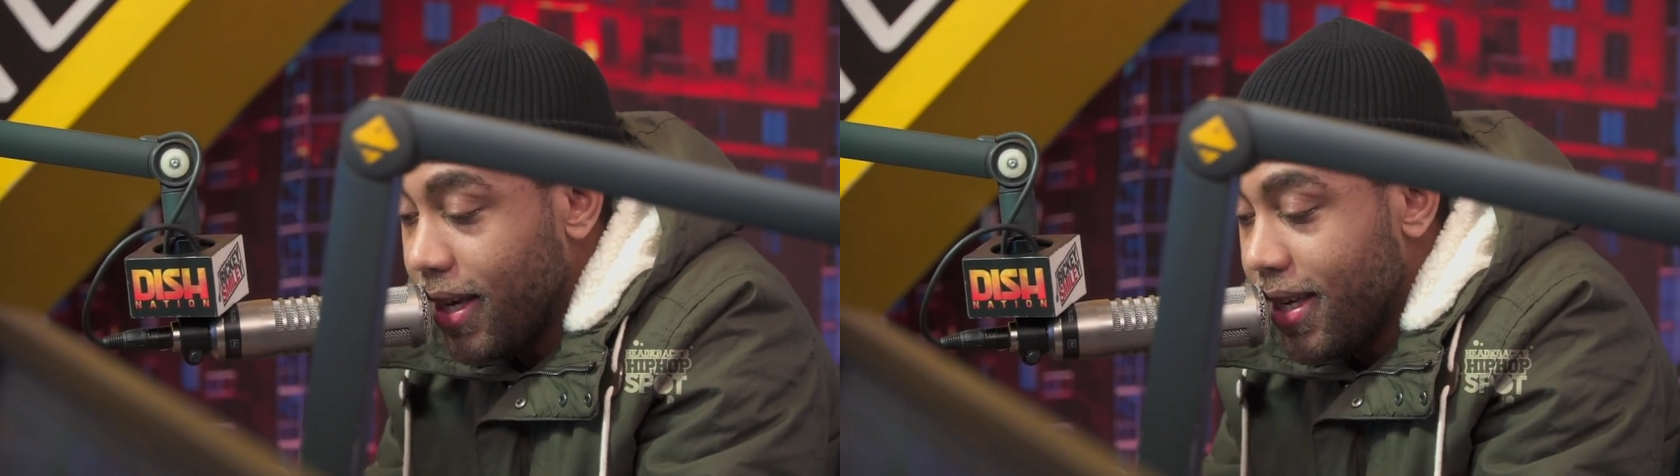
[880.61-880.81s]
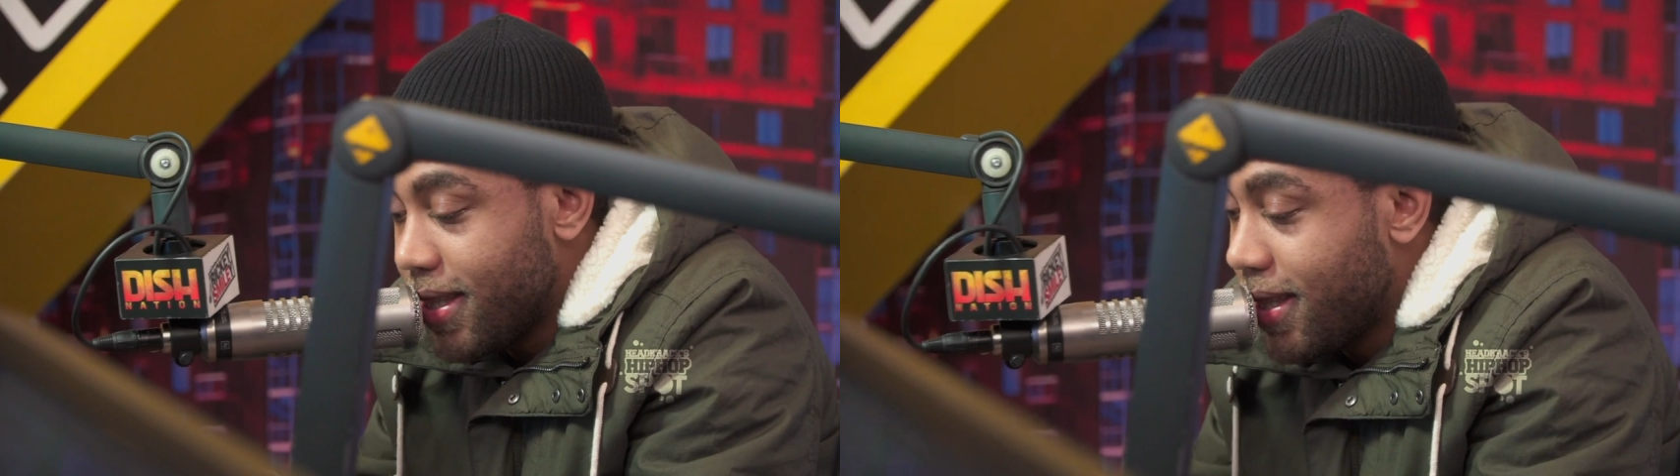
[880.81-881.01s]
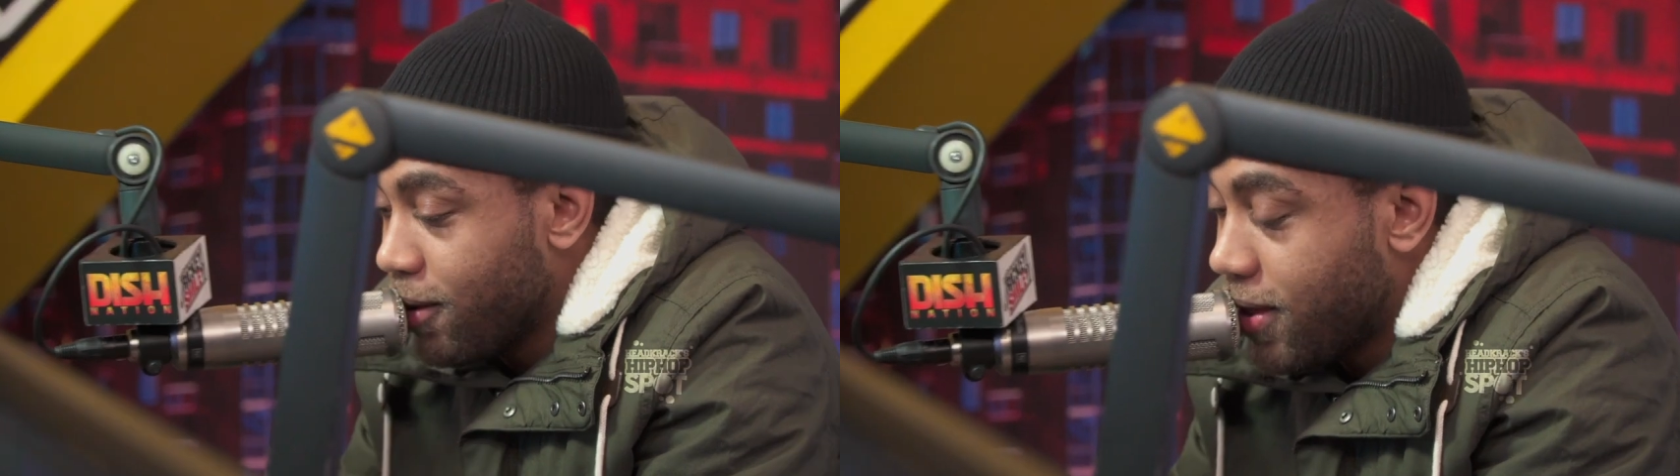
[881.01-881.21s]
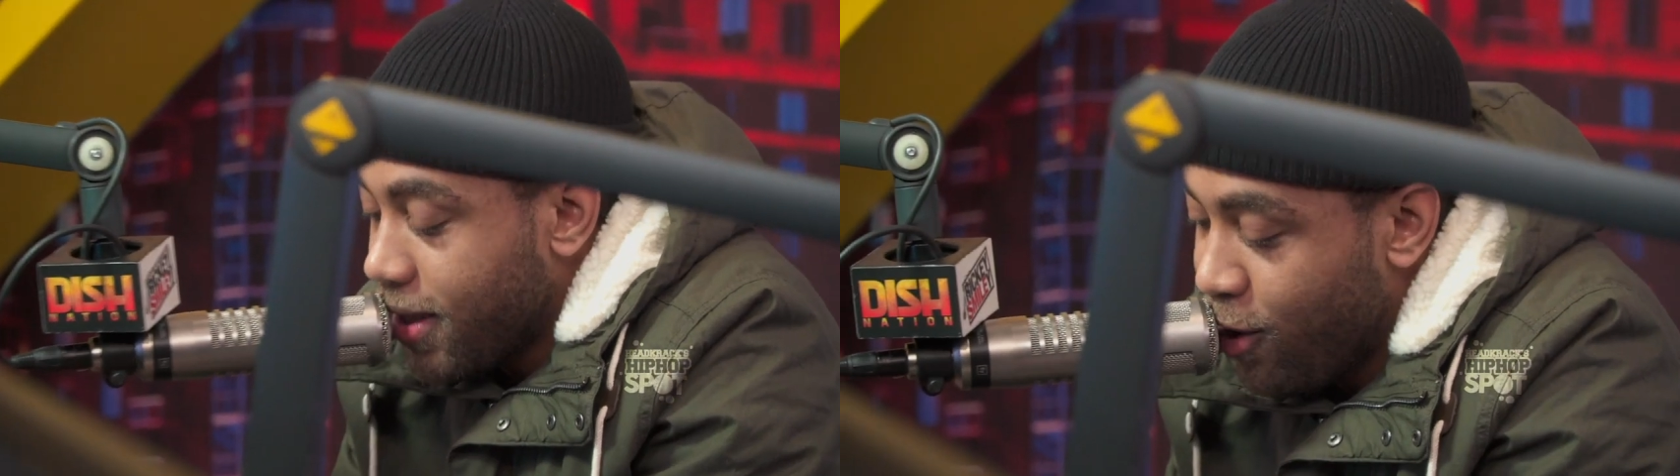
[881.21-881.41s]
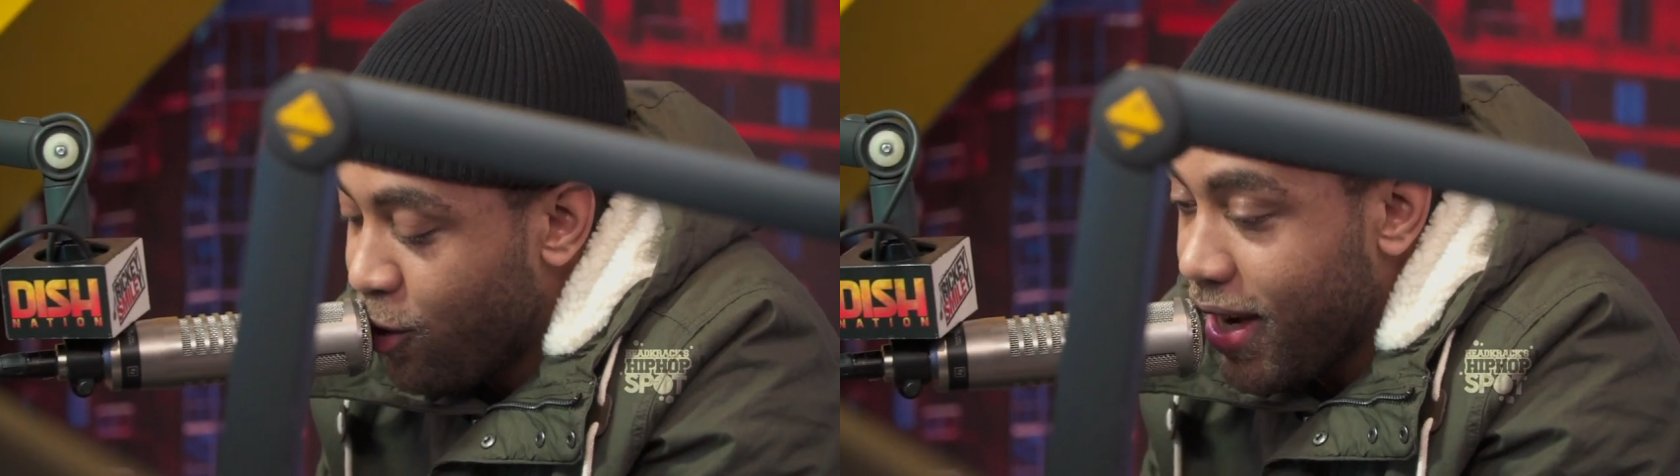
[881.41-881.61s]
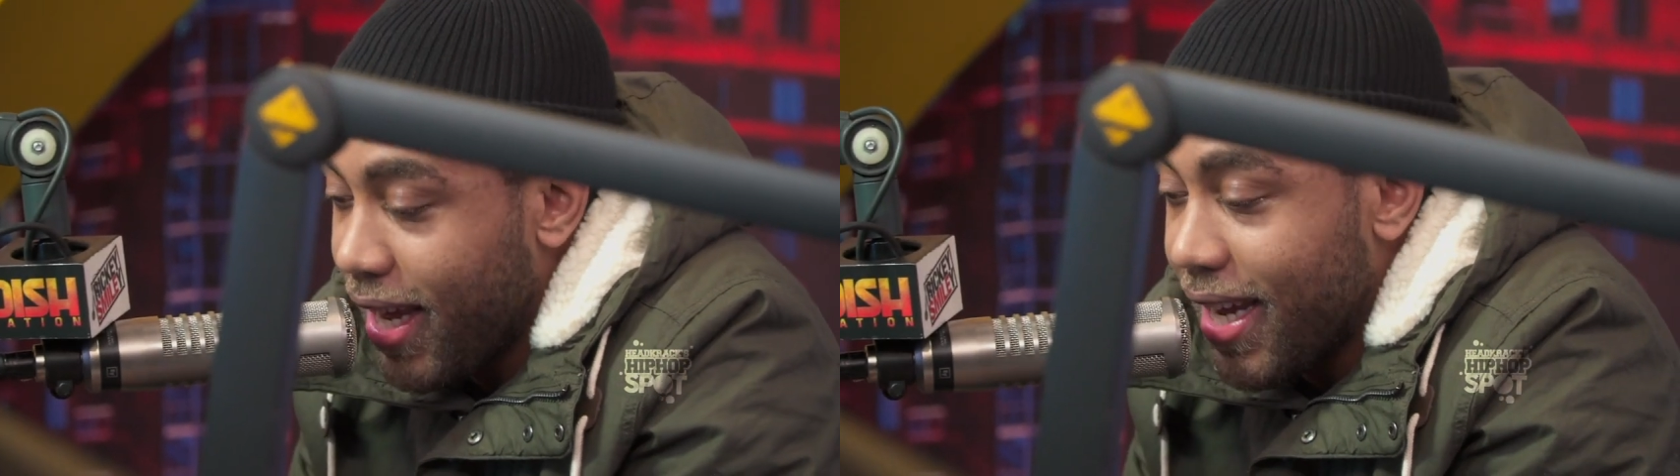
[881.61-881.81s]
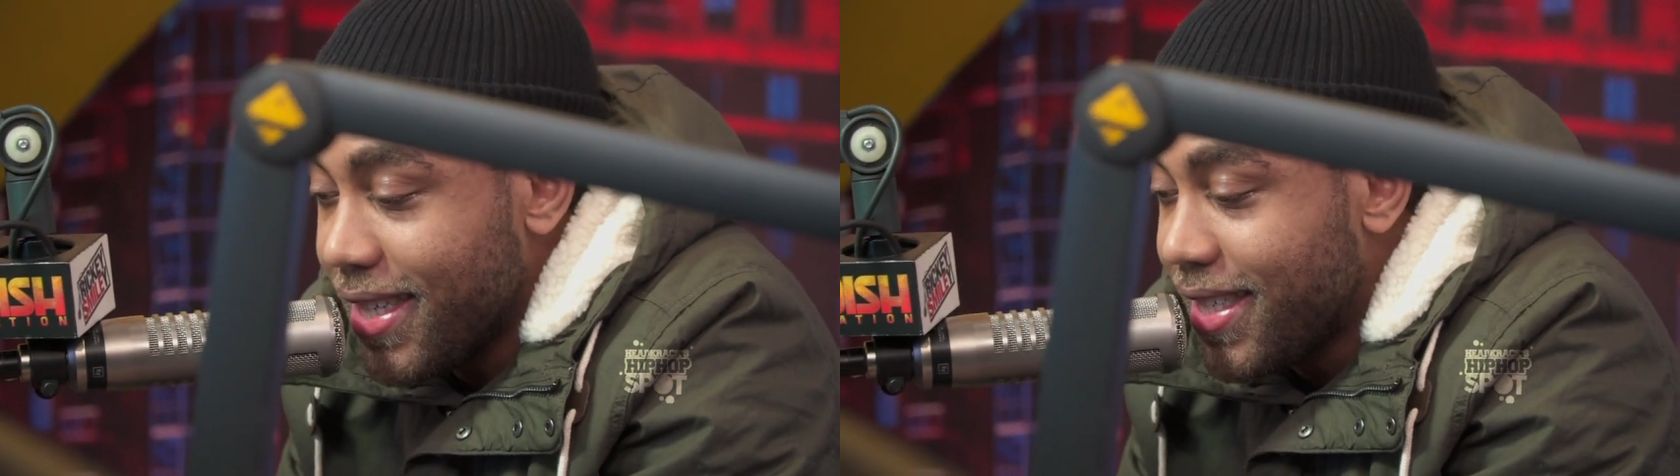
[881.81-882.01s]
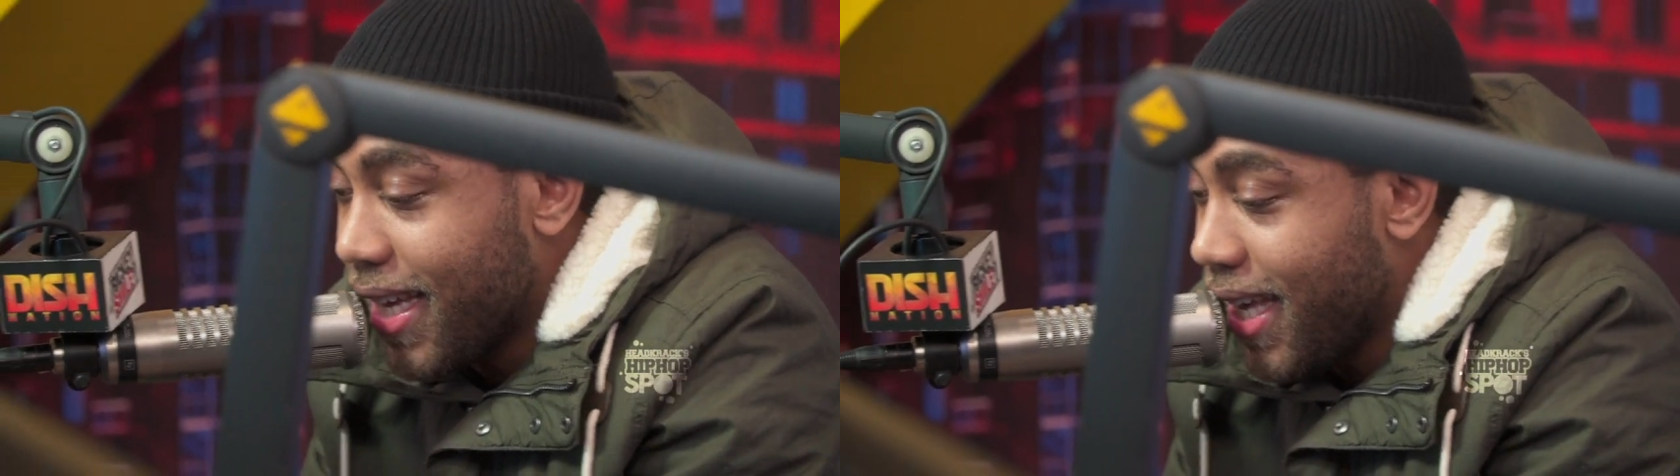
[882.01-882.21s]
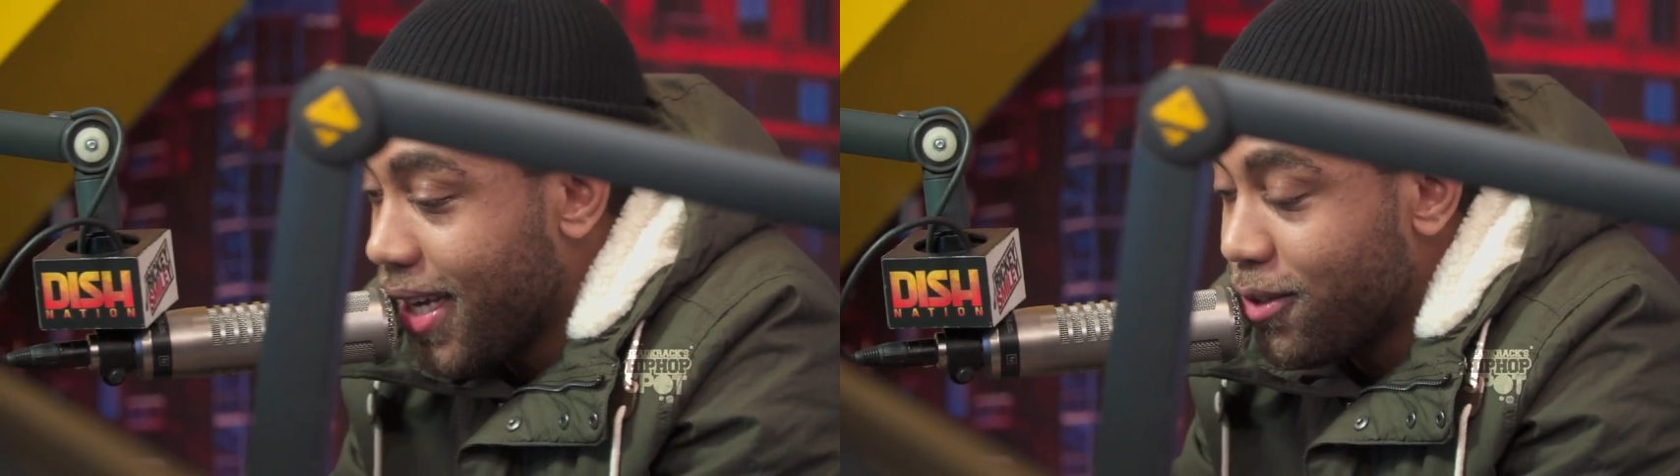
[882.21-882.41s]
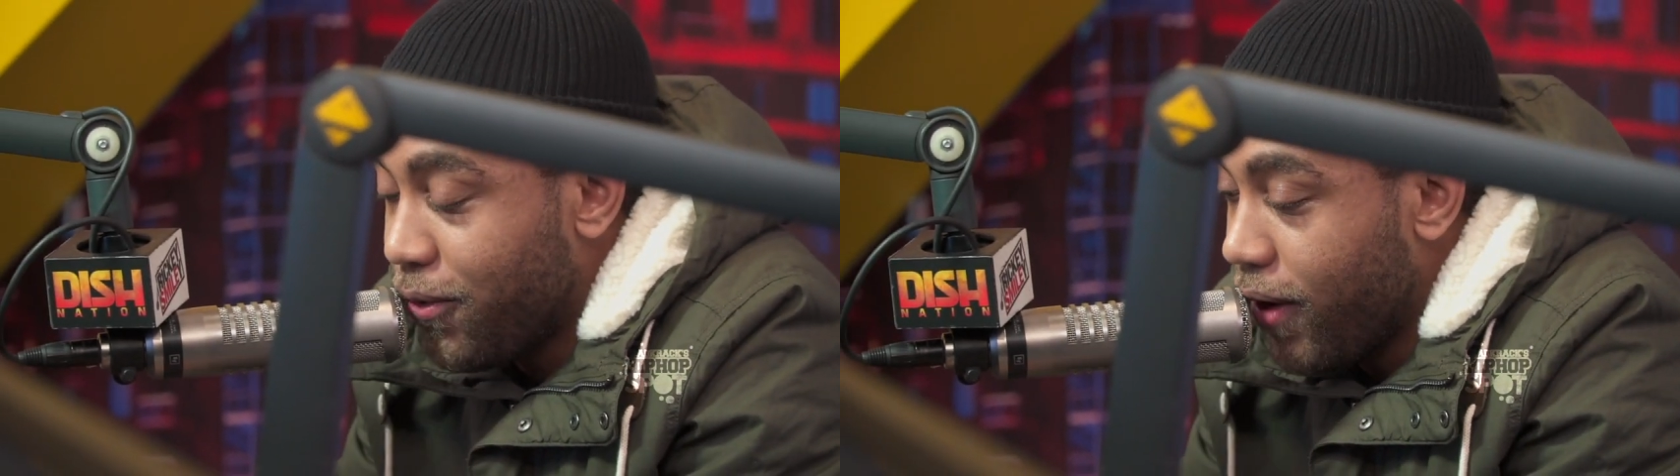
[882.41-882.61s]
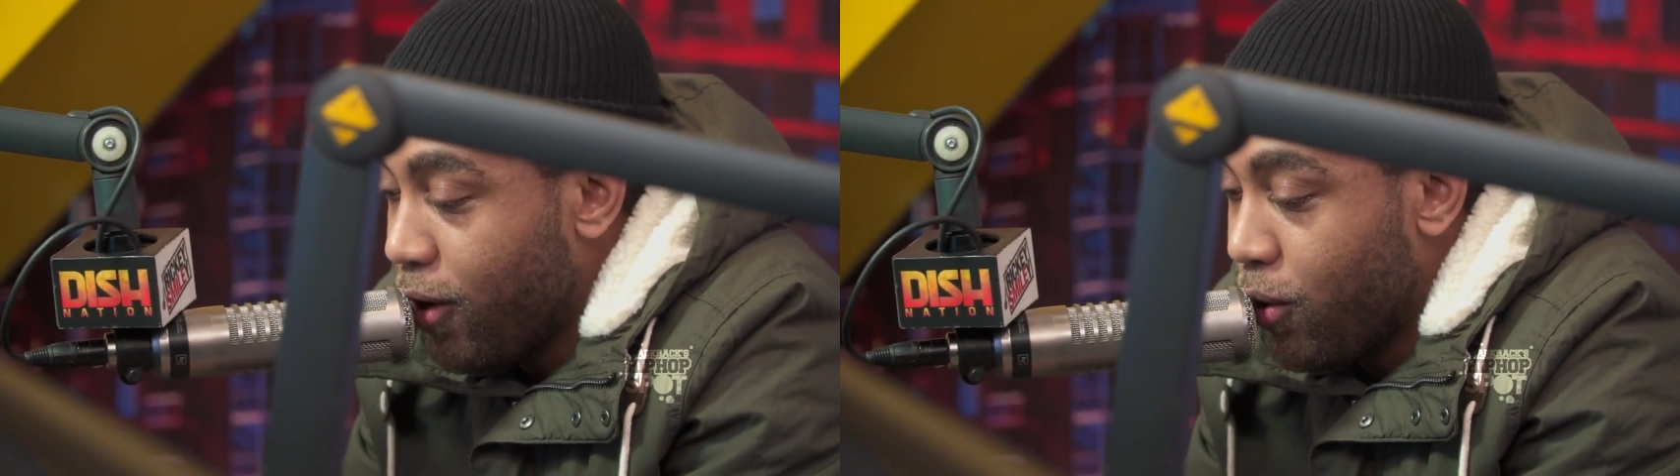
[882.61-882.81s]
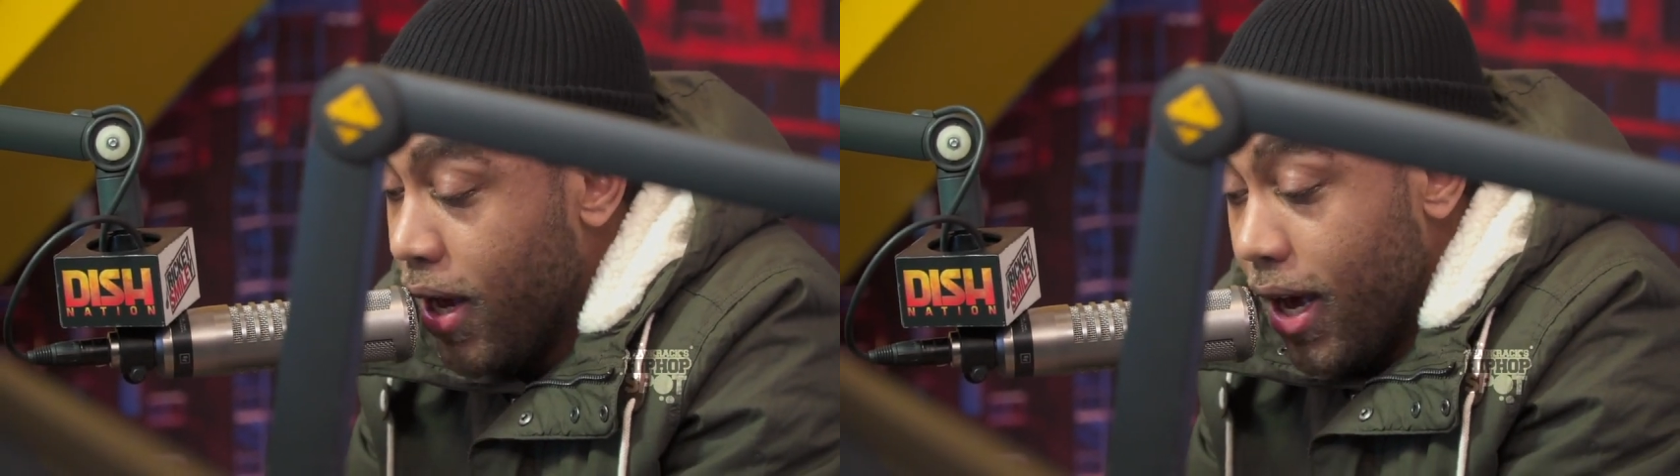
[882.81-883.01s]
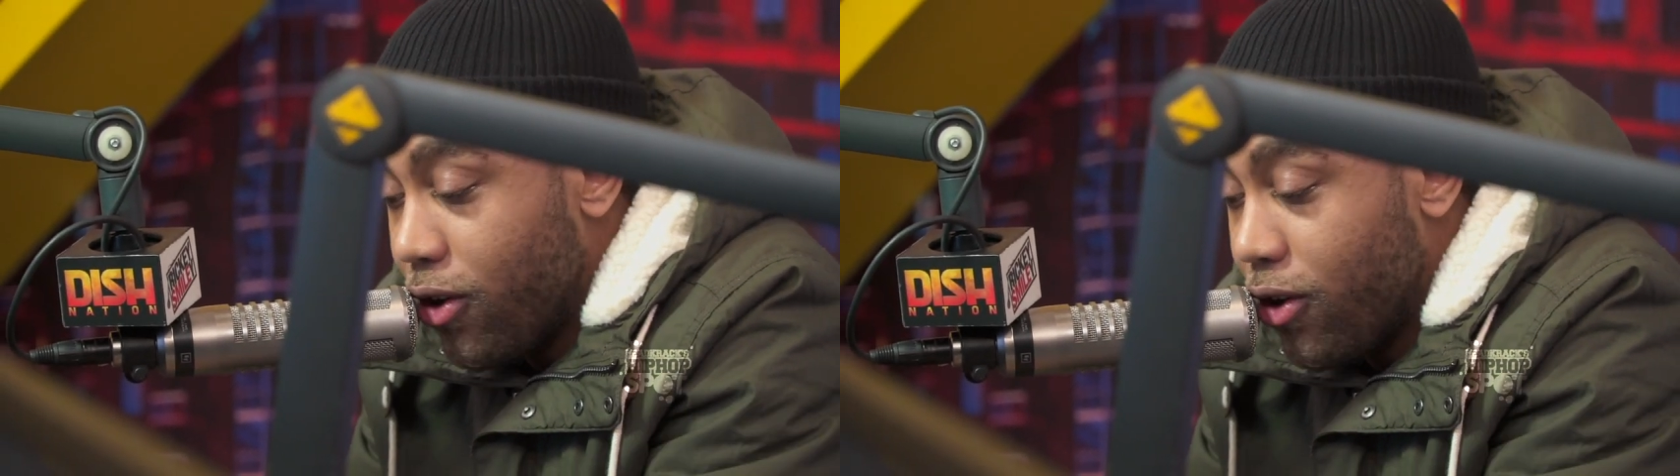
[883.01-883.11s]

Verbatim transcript: kill yourself slow, nigga. This that cancer flow.